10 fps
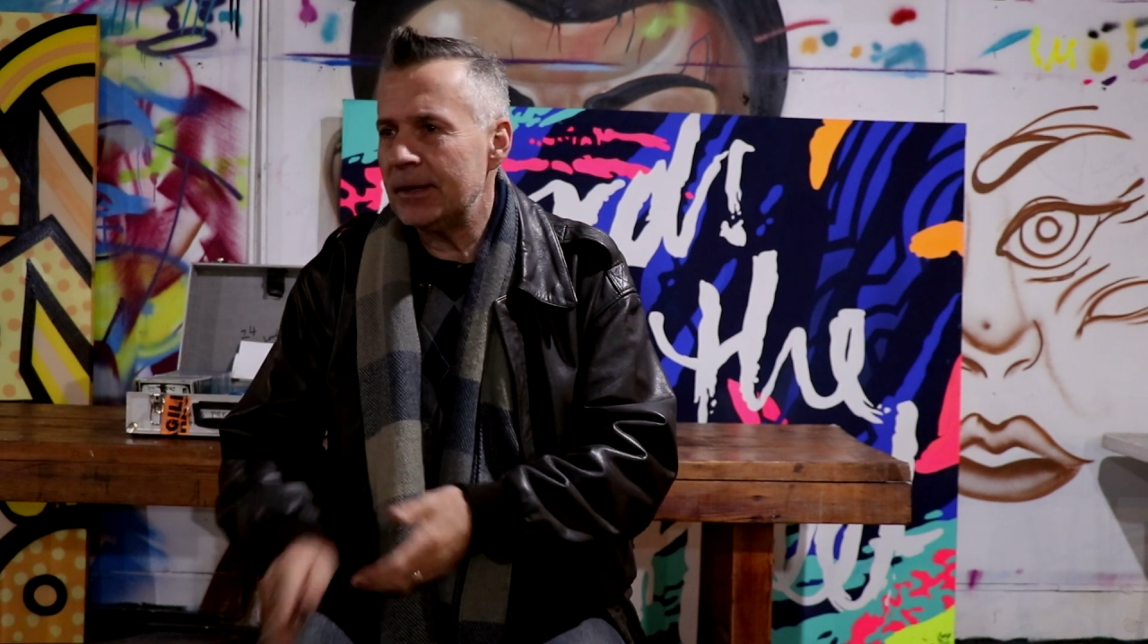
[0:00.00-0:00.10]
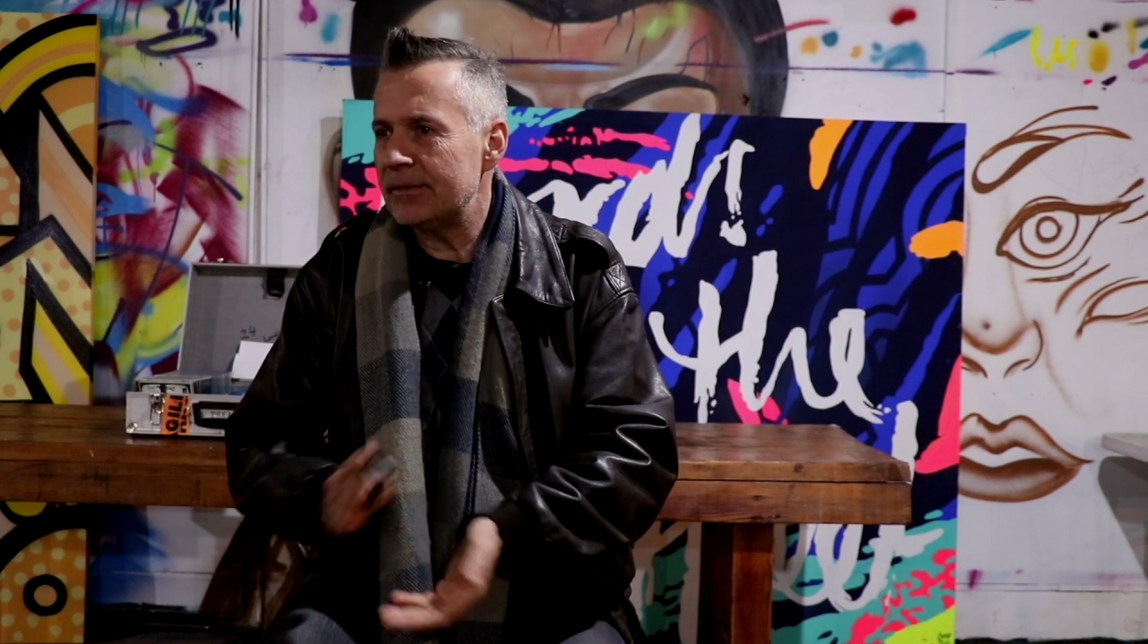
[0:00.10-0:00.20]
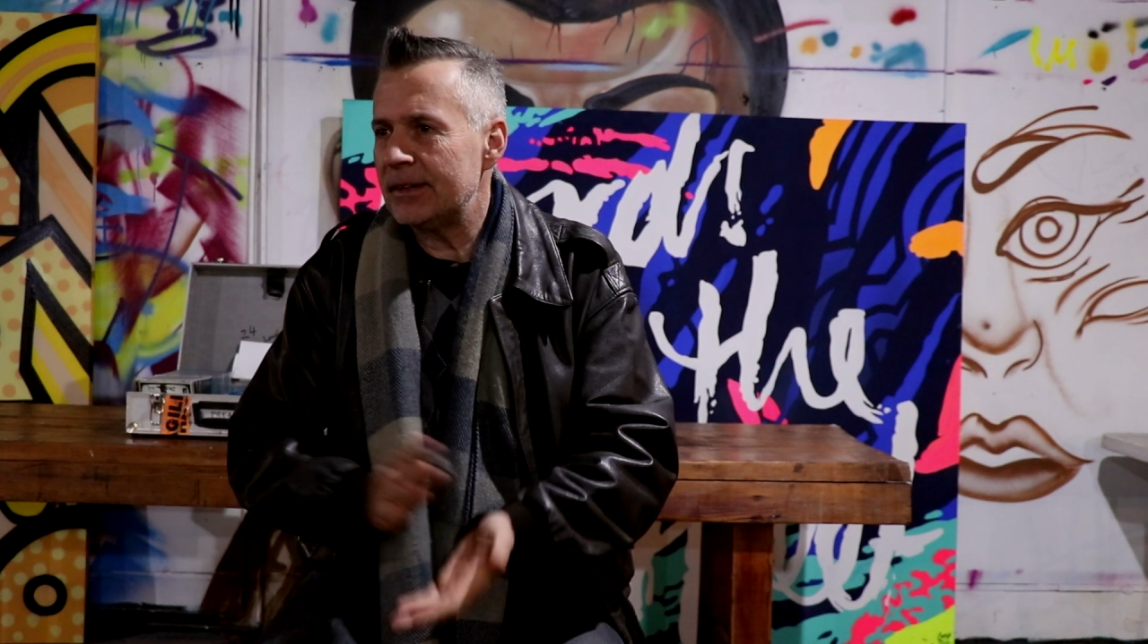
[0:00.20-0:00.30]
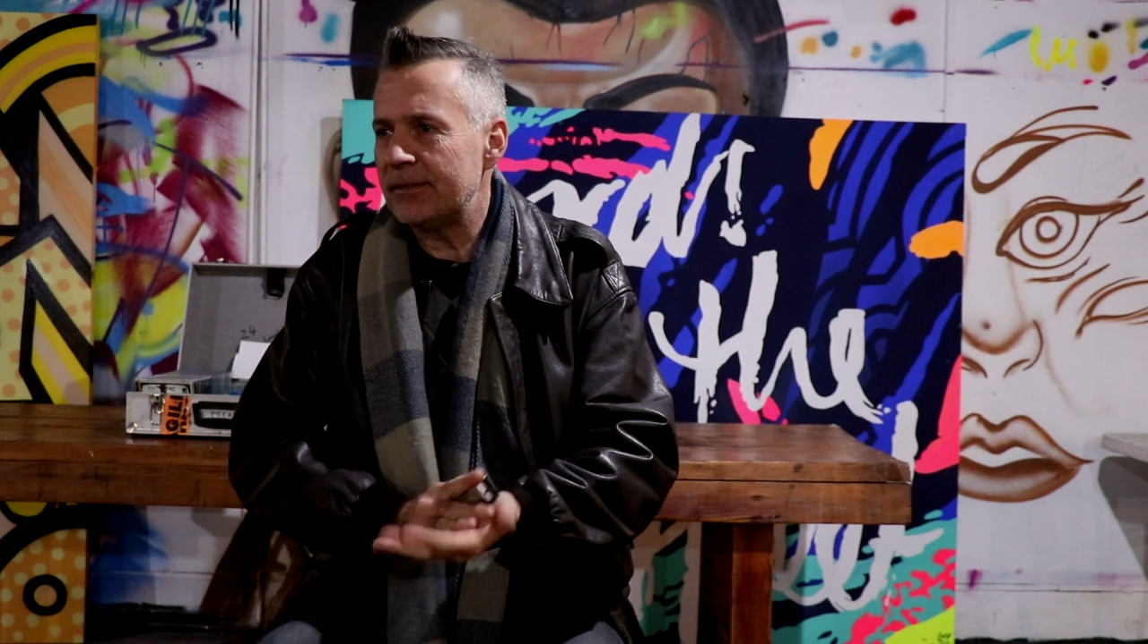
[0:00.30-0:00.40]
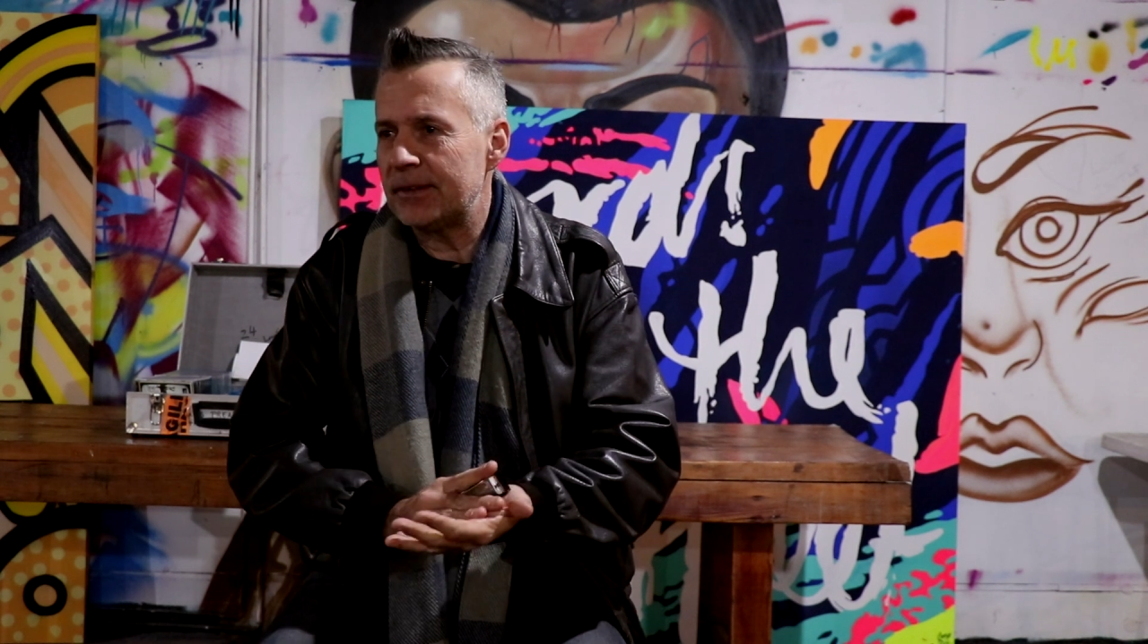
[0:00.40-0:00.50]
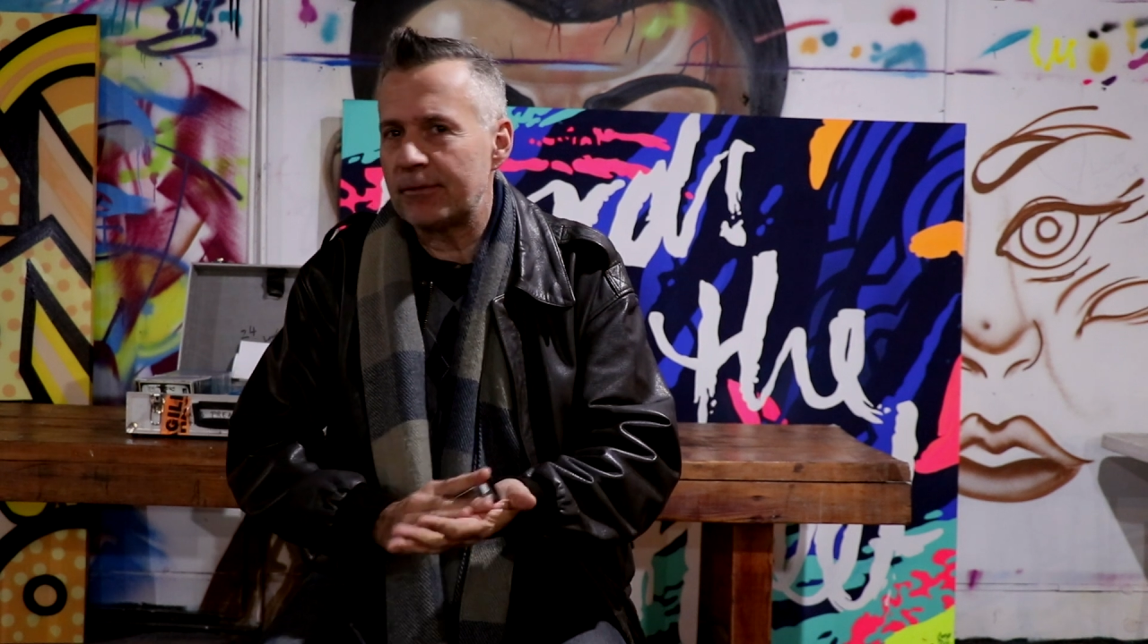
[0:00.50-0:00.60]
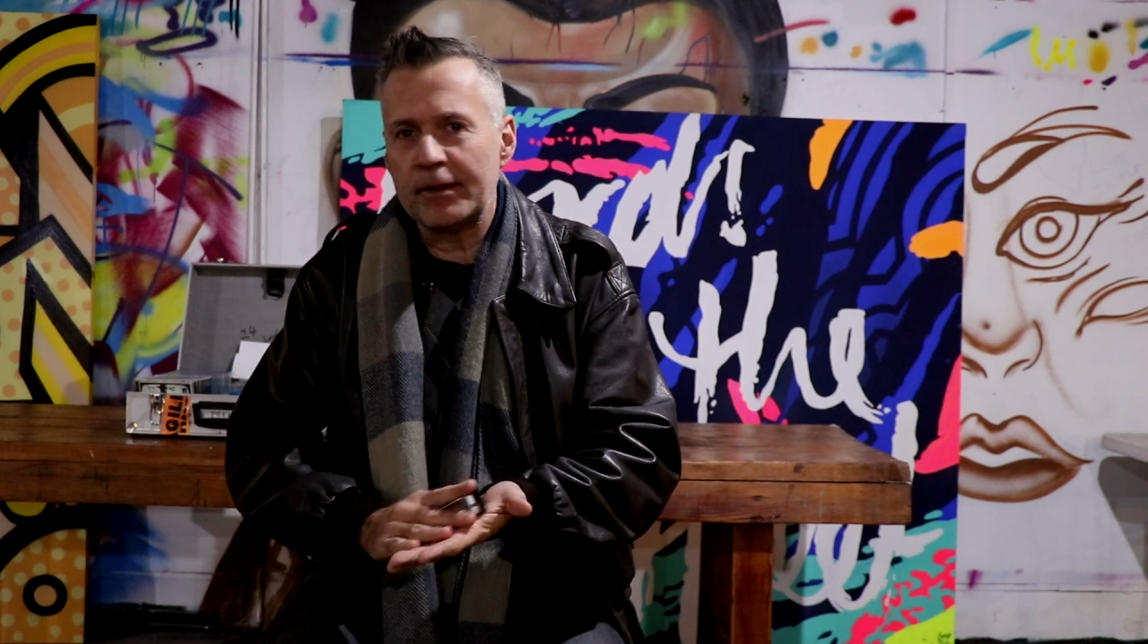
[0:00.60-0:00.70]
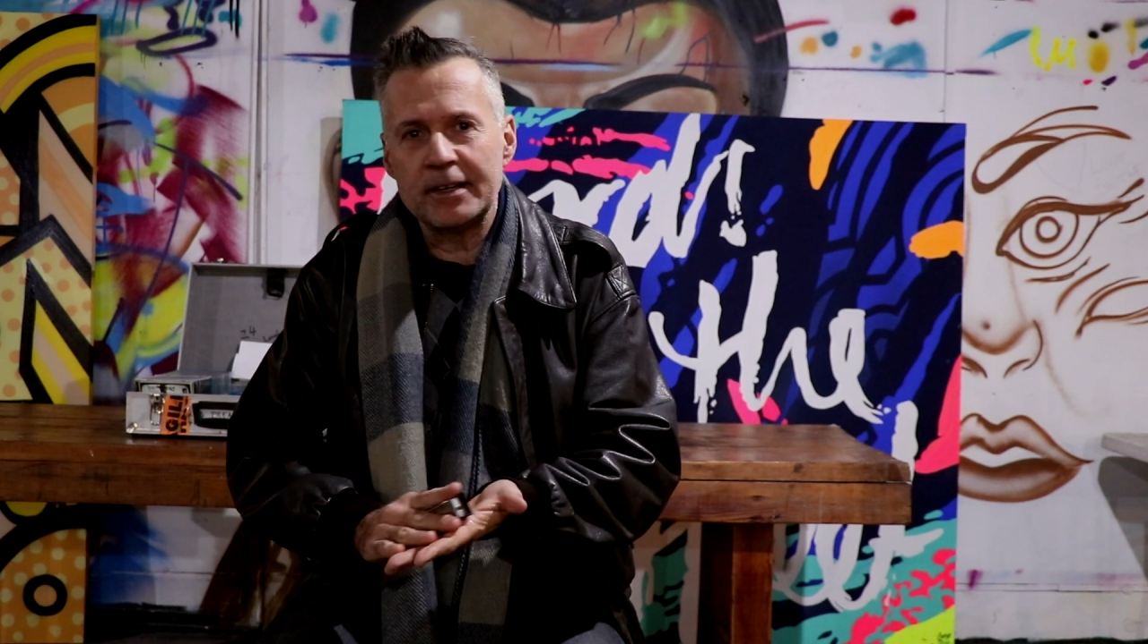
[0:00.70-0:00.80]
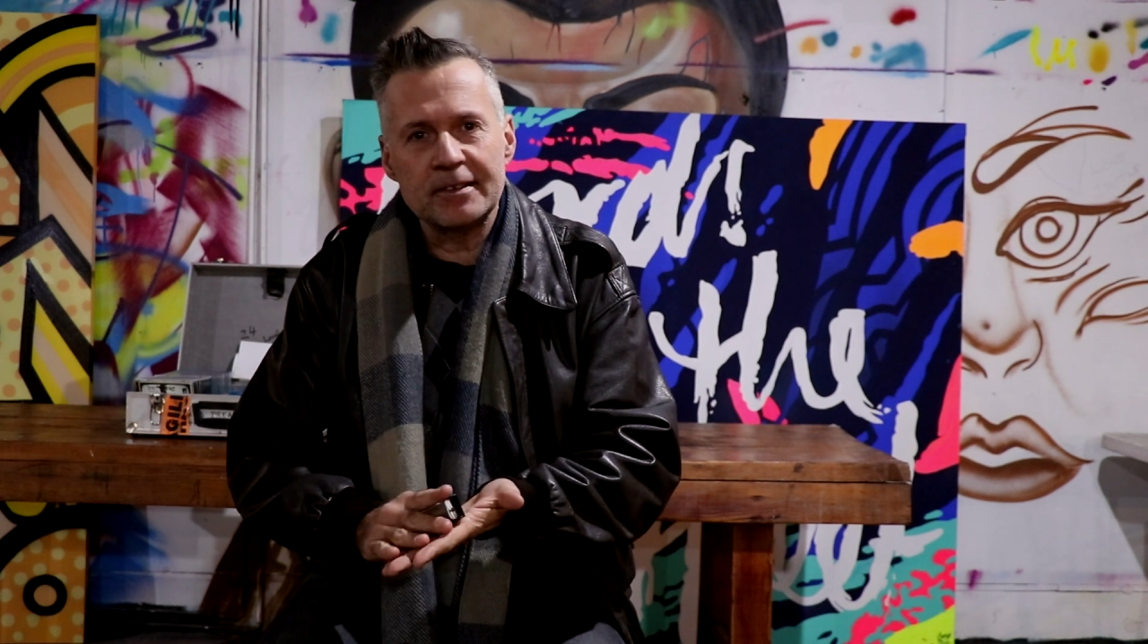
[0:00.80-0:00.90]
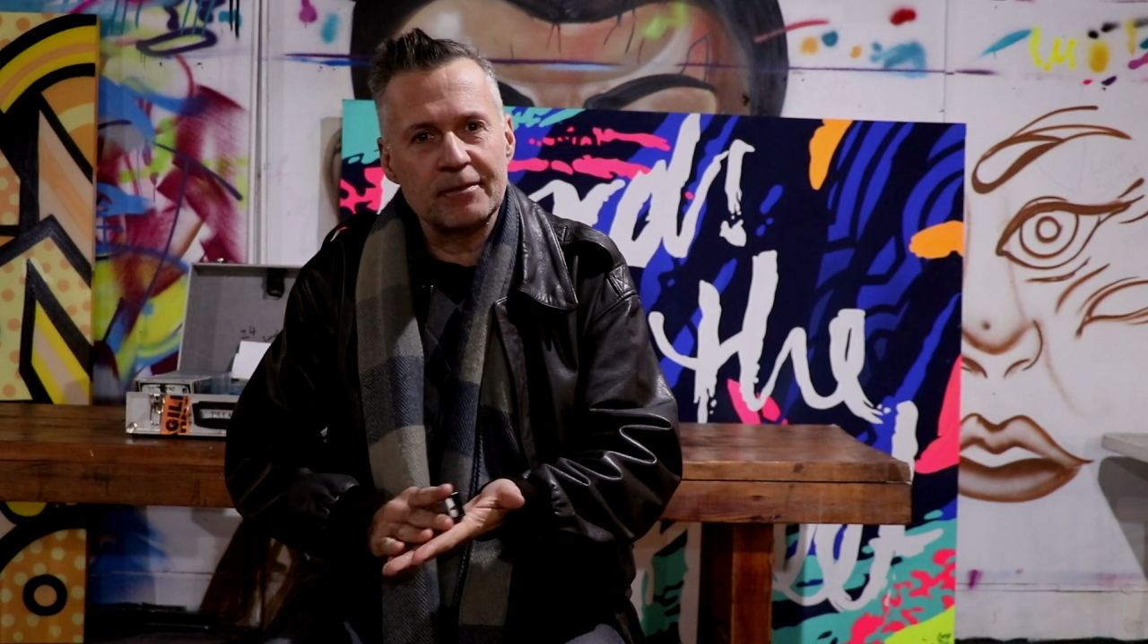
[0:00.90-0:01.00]
even if your
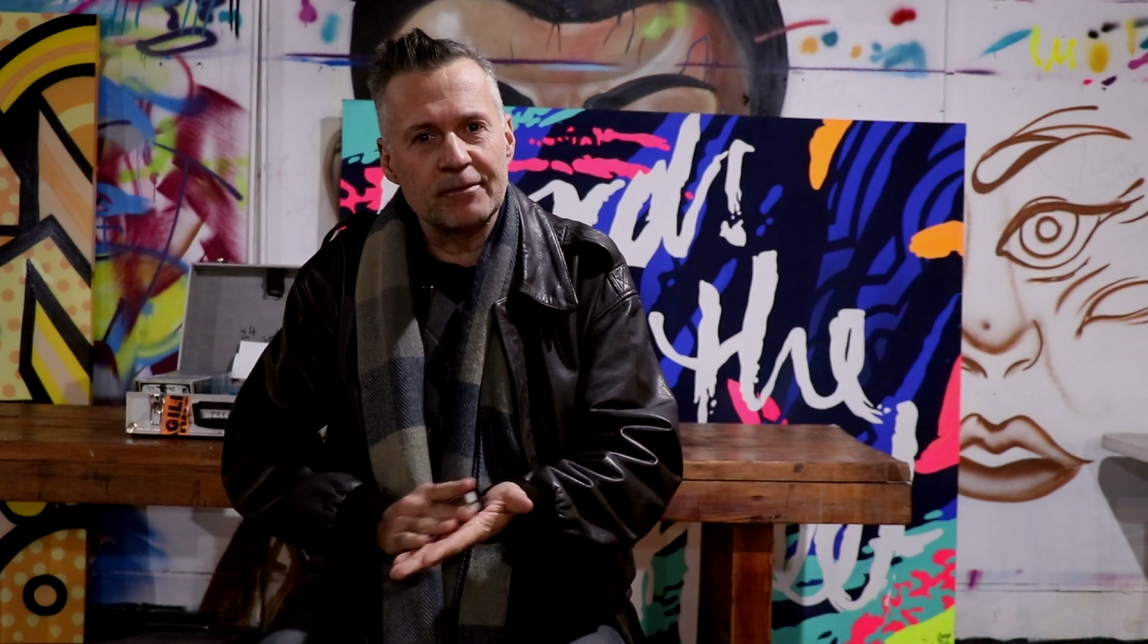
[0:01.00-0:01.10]
friends and